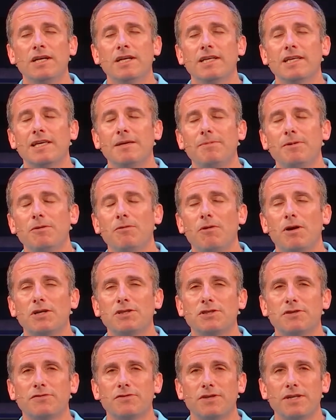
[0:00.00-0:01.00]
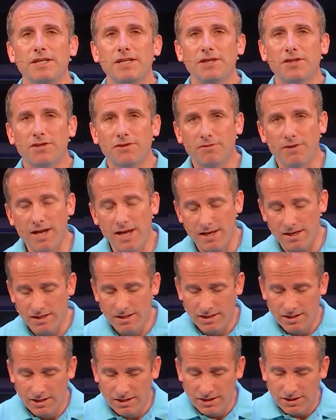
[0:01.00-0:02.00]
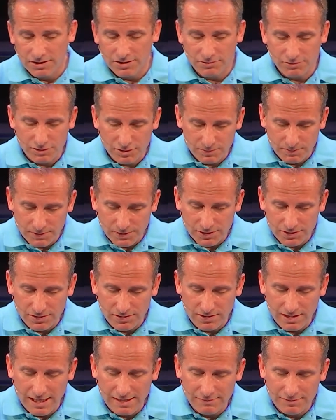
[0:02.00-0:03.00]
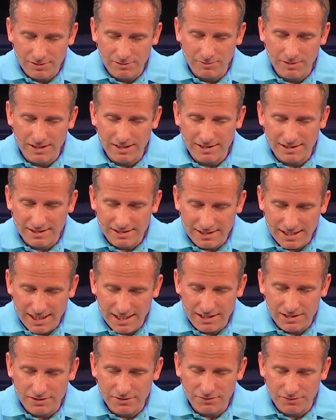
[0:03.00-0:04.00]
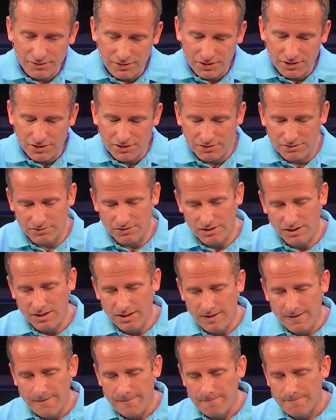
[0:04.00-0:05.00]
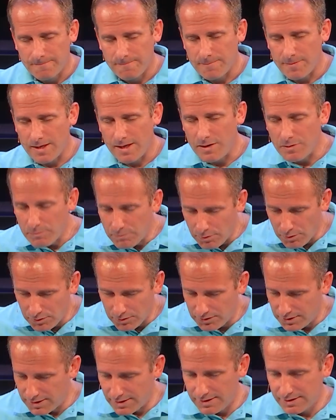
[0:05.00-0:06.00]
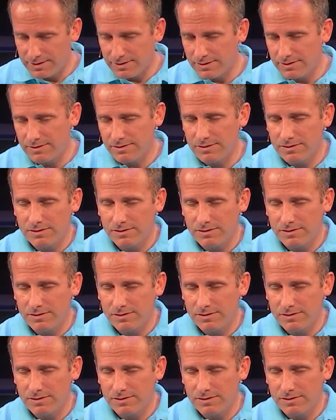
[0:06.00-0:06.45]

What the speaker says: keeping watch over any threat to our spiritual life so that we can stand for you in boldness.